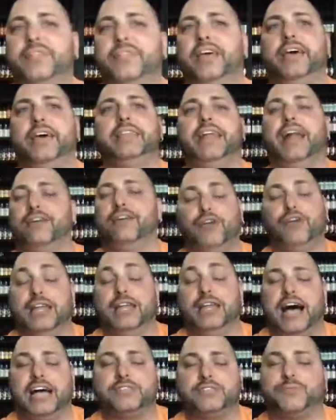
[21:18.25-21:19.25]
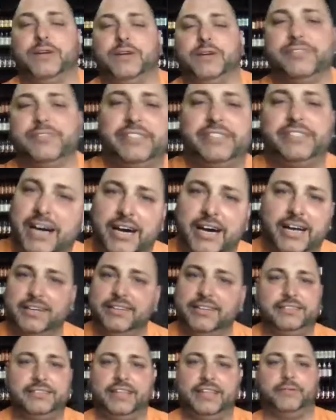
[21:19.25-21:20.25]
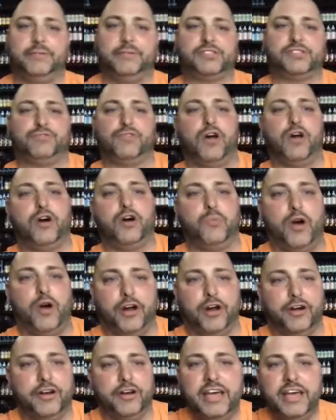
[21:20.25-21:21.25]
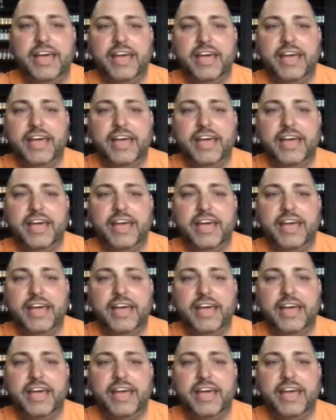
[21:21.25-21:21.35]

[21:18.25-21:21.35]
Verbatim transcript: And then I realized when it was done, that was the wrong word.